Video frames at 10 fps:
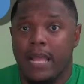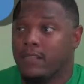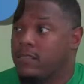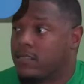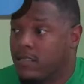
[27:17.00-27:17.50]

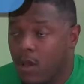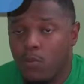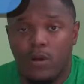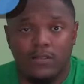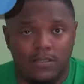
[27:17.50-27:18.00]
And
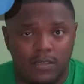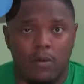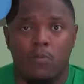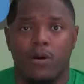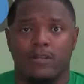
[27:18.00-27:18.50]
someone
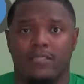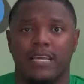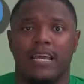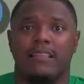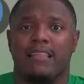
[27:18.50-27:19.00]
somewhere
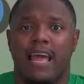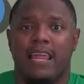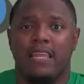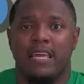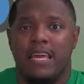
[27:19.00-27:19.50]
said
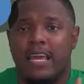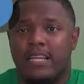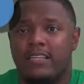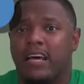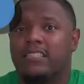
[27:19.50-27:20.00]
that
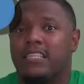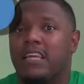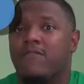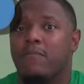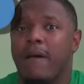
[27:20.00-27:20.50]
it
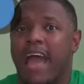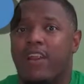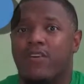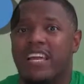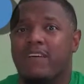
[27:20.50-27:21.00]
doesn't even
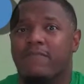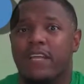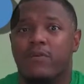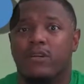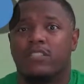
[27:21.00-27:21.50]
matter if
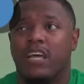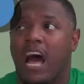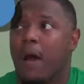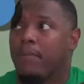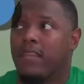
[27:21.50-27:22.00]
they're a
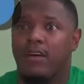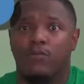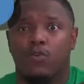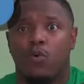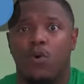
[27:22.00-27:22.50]
top
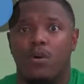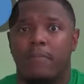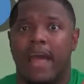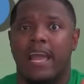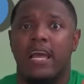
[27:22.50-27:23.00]
level
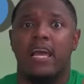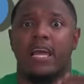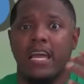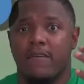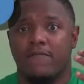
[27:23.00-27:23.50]
quarterback.
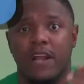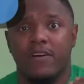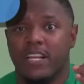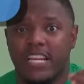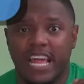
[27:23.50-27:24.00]
If
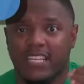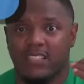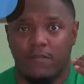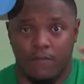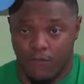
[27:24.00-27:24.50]
they're the
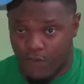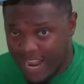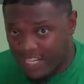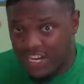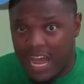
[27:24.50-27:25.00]
next
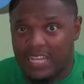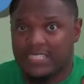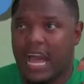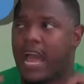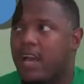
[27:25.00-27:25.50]

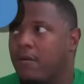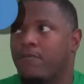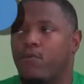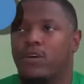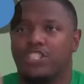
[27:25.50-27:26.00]
franchise guy up
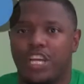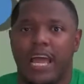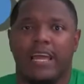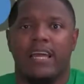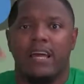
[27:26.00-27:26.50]
for a
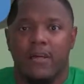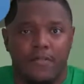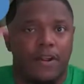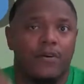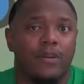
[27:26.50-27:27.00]
check,
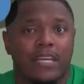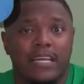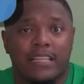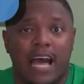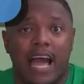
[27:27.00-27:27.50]
they're going to
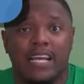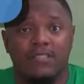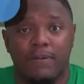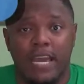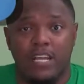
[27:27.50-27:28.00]
get the
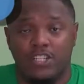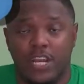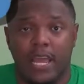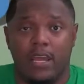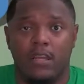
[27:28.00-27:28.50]
highest paid
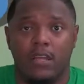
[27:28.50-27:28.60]
check.